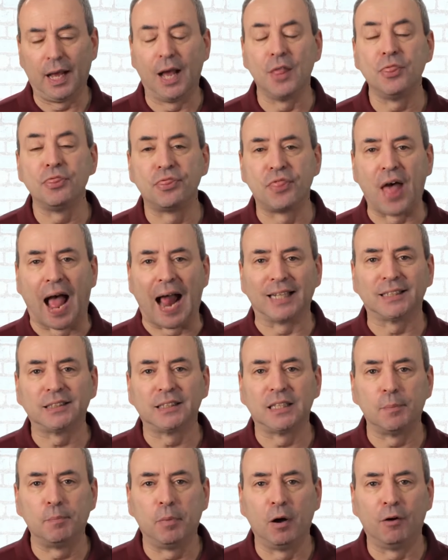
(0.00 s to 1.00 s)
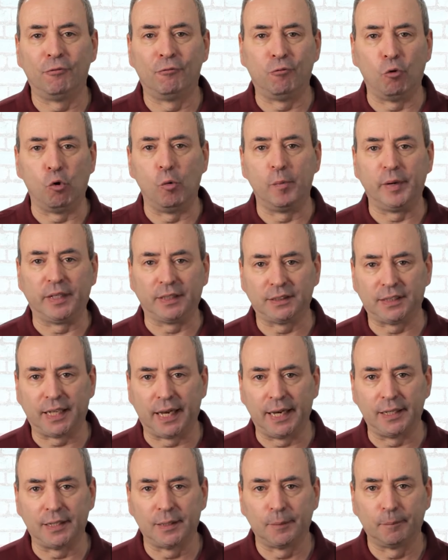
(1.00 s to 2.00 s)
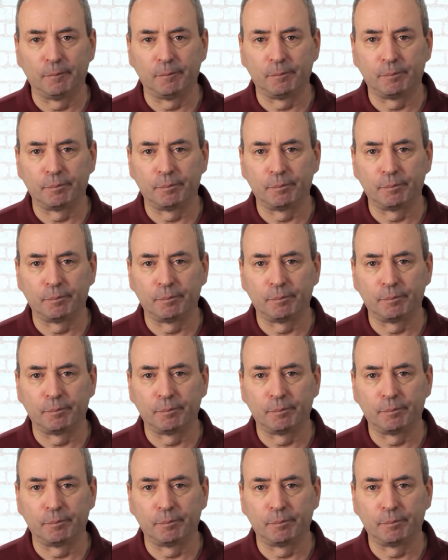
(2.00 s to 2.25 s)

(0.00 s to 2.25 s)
and that's the performing stage.